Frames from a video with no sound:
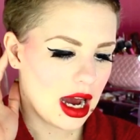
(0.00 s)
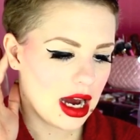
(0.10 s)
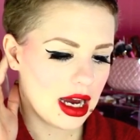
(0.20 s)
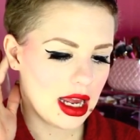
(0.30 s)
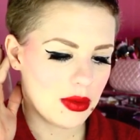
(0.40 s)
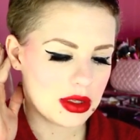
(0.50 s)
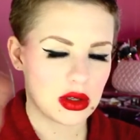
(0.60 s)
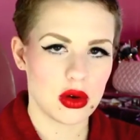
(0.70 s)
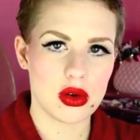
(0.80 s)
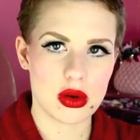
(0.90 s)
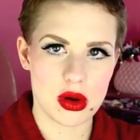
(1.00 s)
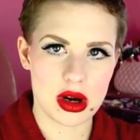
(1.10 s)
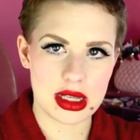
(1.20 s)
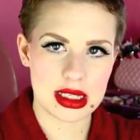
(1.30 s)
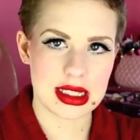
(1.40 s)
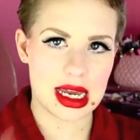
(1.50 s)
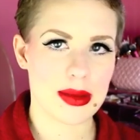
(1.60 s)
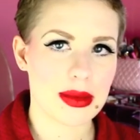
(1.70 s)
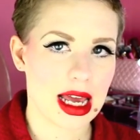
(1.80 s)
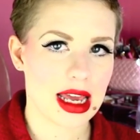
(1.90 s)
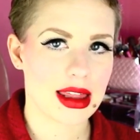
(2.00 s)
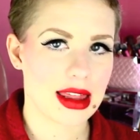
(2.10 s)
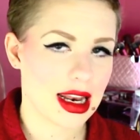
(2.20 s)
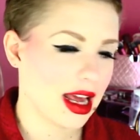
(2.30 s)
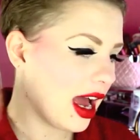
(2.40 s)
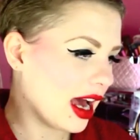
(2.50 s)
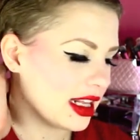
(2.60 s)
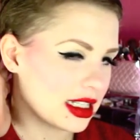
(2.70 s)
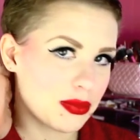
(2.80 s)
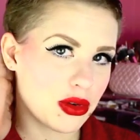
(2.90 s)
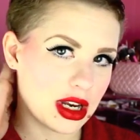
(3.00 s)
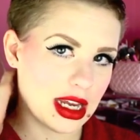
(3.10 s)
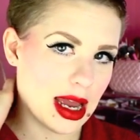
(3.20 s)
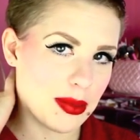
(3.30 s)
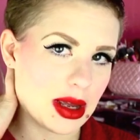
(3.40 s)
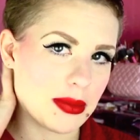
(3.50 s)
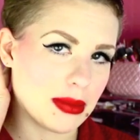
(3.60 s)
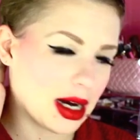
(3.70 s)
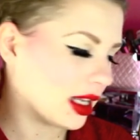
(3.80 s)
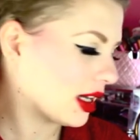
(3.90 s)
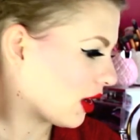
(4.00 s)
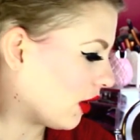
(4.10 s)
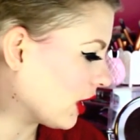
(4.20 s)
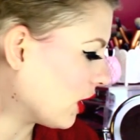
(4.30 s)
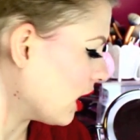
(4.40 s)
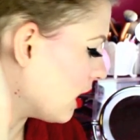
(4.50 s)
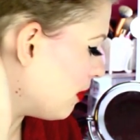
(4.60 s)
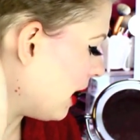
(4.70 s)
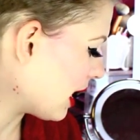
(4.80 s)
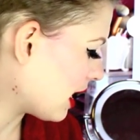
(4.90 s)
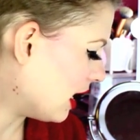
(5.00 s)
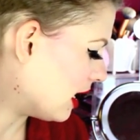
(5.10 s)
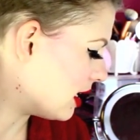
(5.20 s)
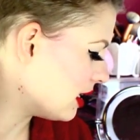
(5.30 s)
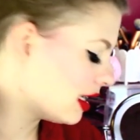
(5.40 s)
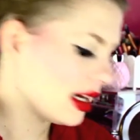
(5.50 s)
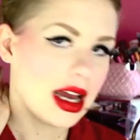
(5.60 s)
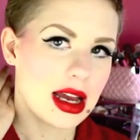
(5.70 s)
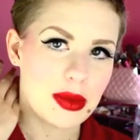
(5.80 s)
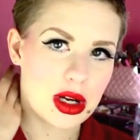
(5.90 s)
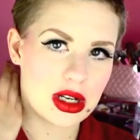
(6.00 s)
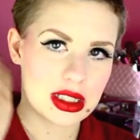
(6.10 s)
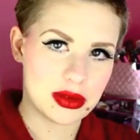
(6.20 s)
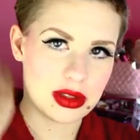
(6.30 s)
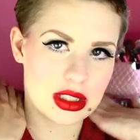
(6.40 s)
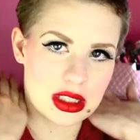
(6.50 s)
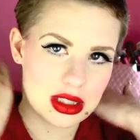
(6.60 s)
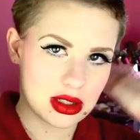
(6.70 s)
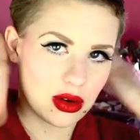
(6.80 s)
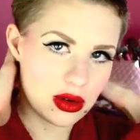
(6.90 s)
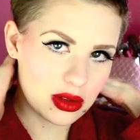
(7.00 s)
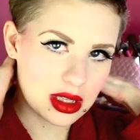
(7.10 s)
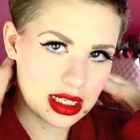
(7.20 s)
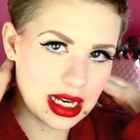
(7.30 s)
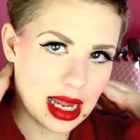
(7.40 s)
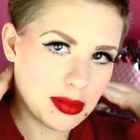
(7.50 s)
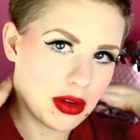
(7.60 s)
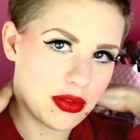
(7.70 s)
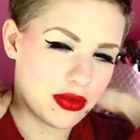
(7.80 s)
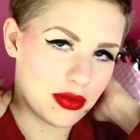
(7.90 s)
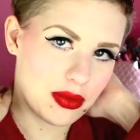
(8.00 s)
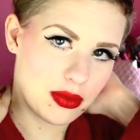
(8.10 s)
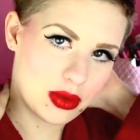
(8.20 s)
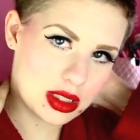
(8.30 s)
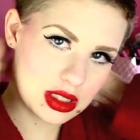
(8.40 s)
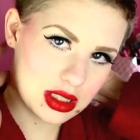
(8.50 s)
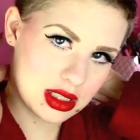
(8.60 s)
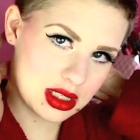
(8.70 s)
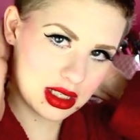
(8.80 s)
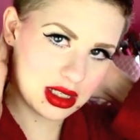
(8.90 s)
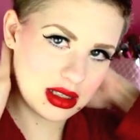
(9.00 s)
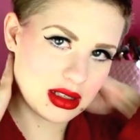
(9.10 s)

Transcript: it was all growing the same length, and I had this pretty epic mullet going on at the back here because it was just, the nape was just,